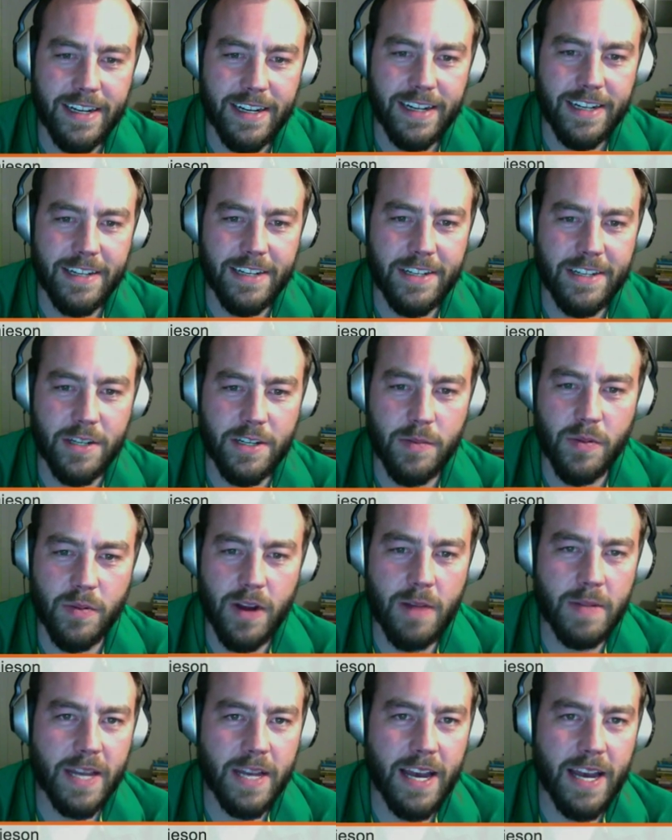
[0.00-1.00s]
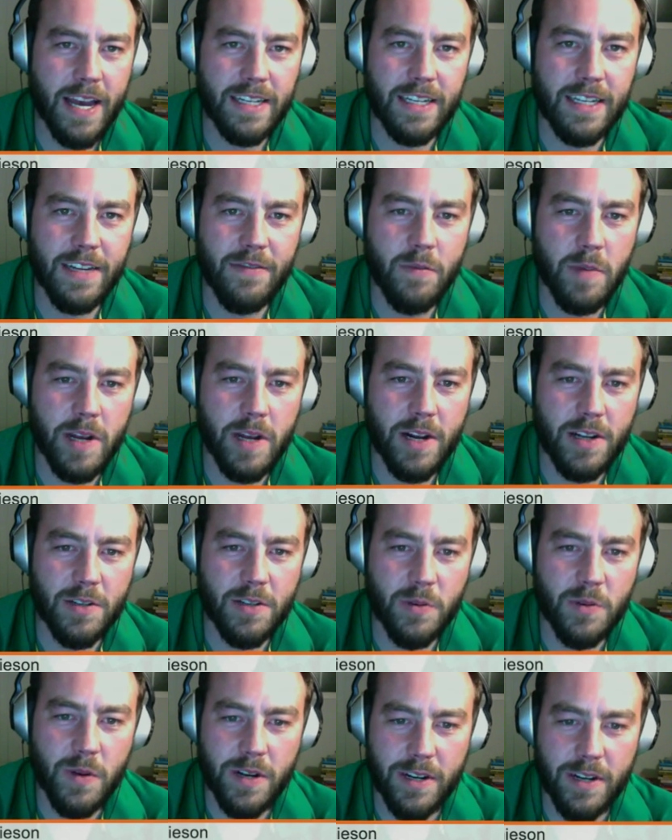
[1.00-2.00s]
she probably hasn't even been on
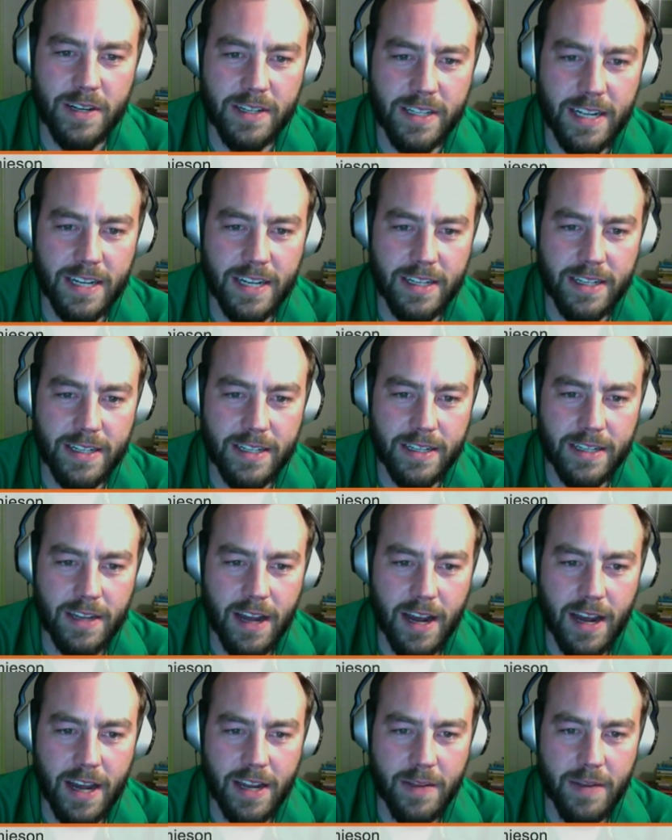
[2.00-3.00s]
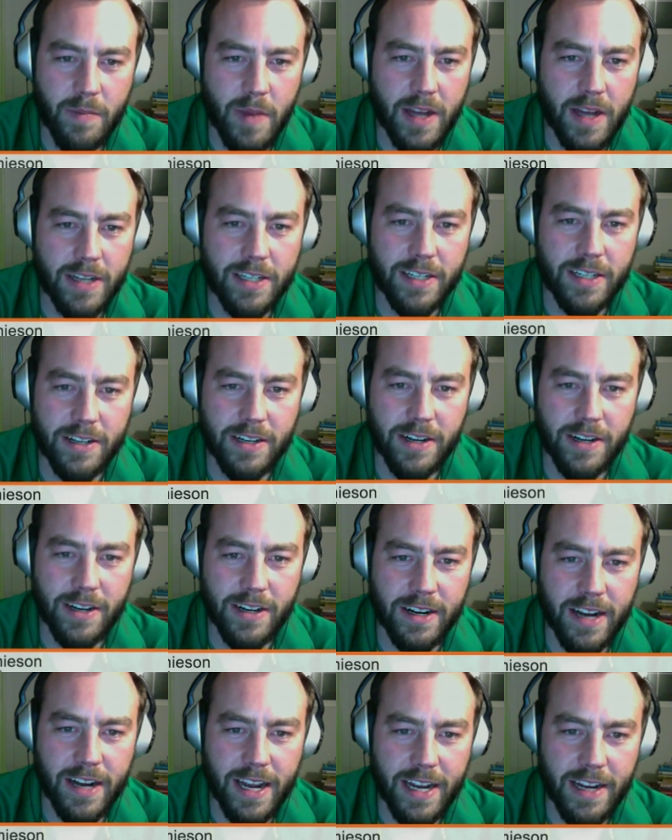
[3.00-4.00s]
Twitter since I mentioned
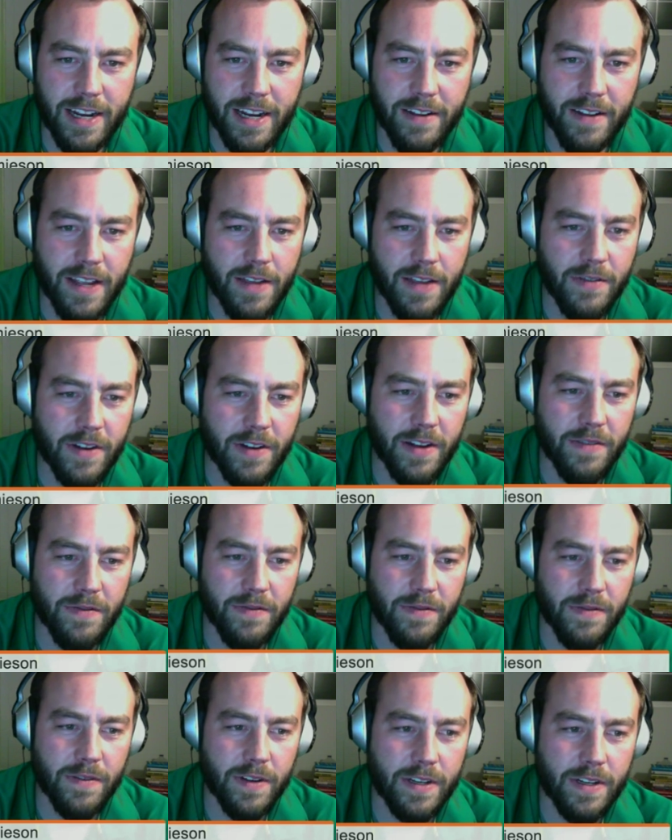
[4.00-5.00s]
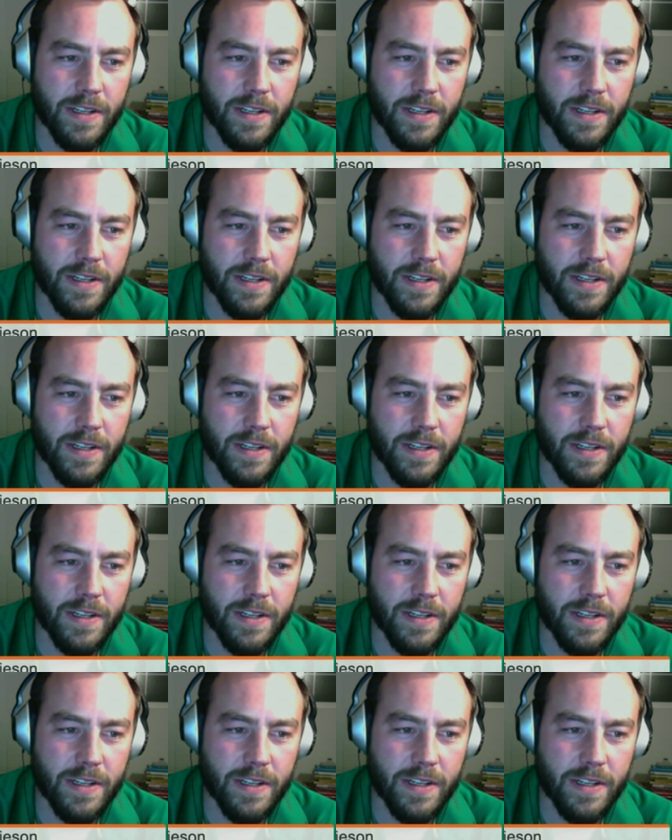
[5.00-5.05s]
her, and even if